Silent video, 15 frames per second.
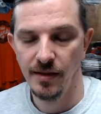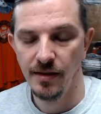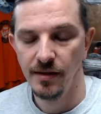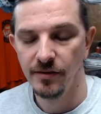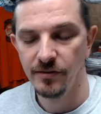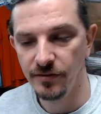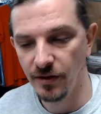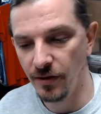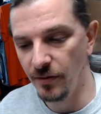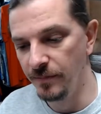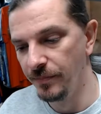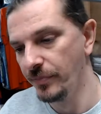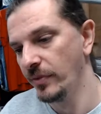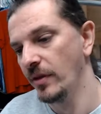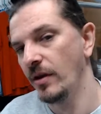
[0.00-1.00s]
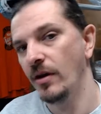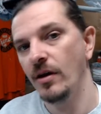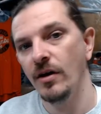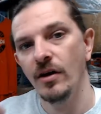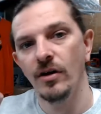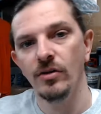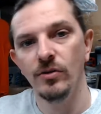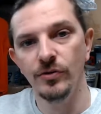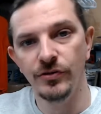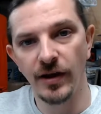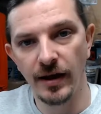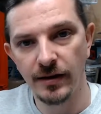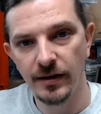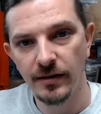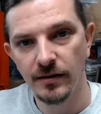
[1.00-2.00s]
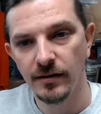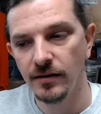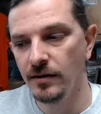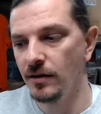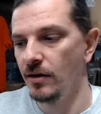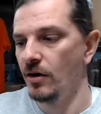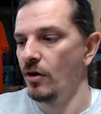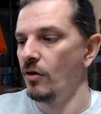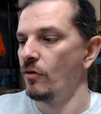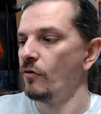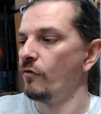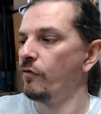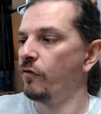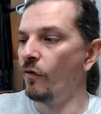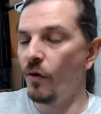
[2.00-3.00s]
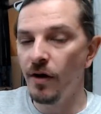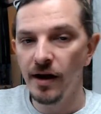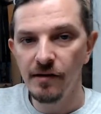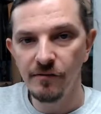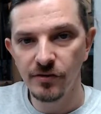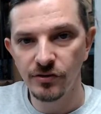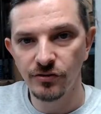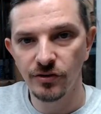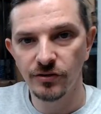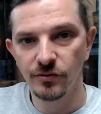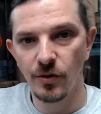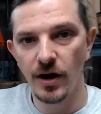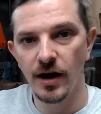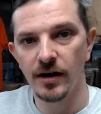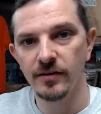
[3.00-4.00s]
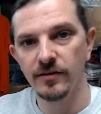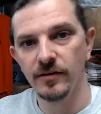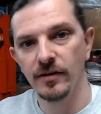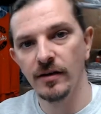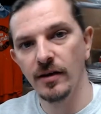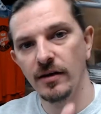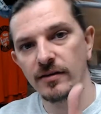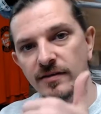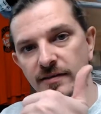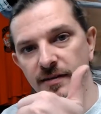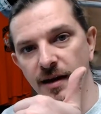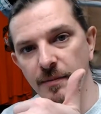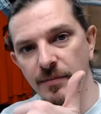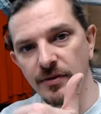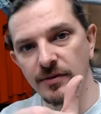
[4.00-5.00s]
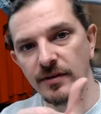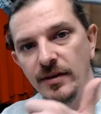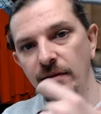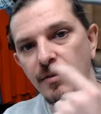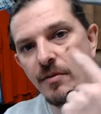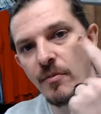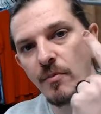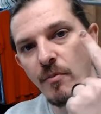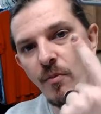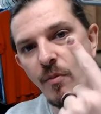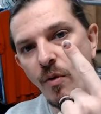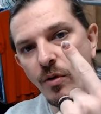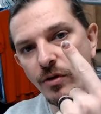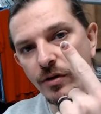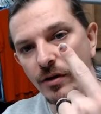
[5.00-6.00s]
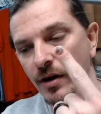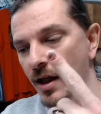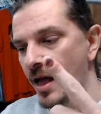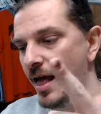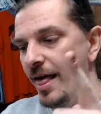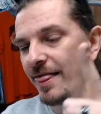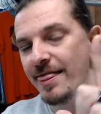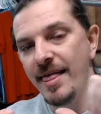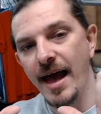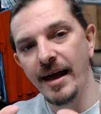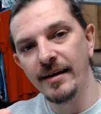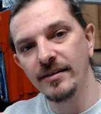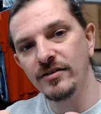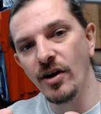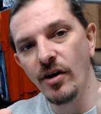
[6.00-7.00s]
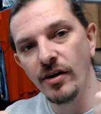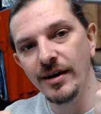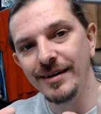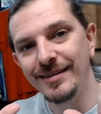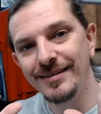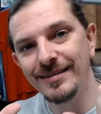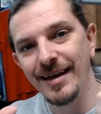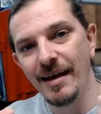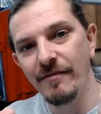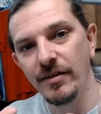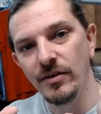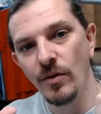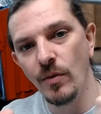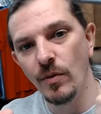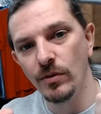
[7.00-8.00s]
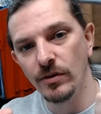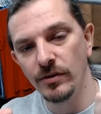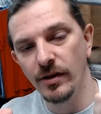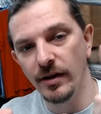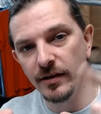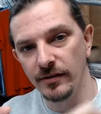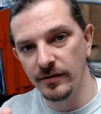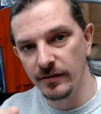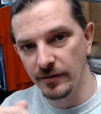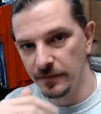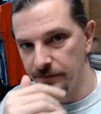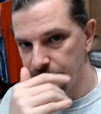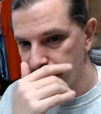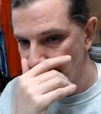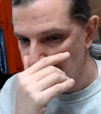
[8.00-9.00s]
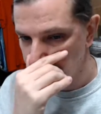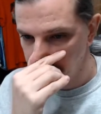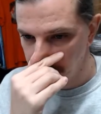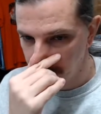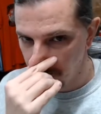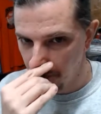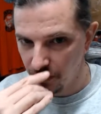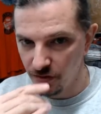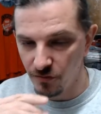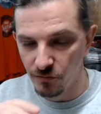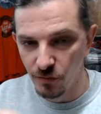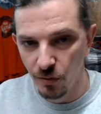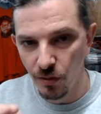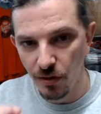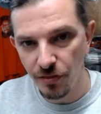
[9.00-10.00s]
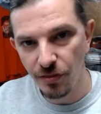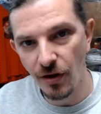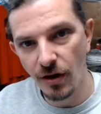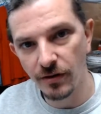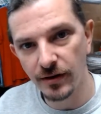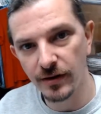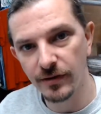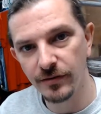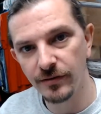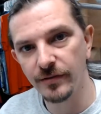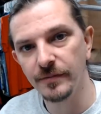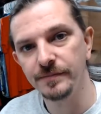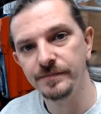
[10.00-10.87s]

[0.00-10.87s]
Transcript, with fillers: So, lieutenant, 4 infantry squads, sniper team, mortar. That is already 7 order dice. The rule of thought is,